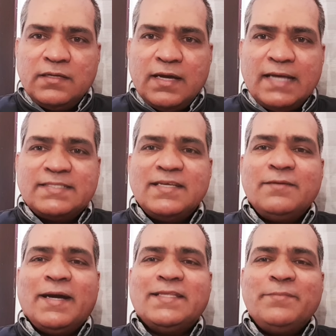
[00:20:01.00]
asking
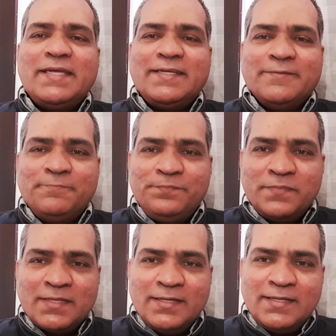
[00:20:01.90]
Mother Mary.
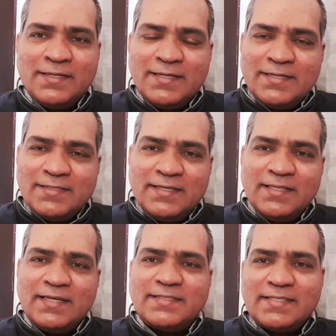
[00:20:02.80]
Sinners